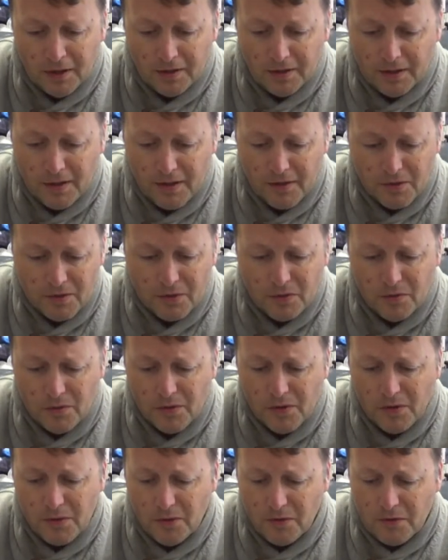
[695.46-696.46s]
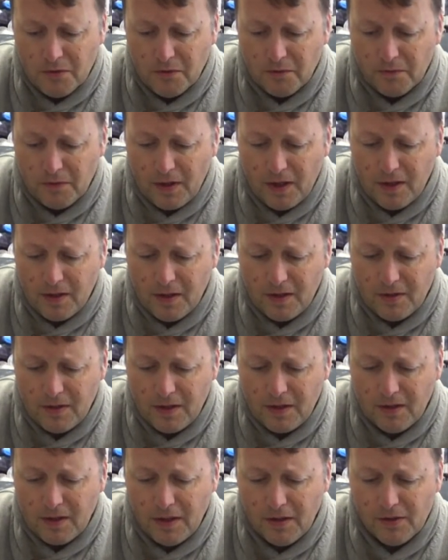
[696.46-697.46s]
There's all sorts of
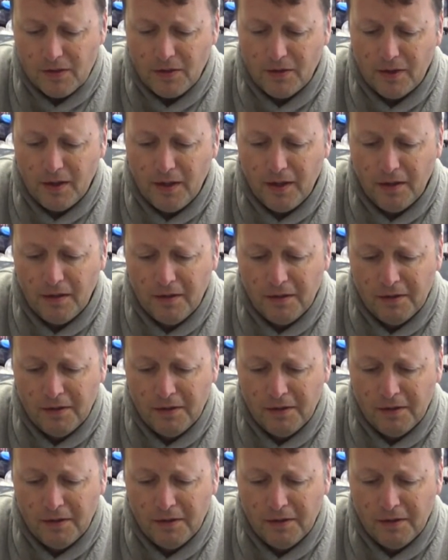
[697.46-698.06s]
fantastic things on there,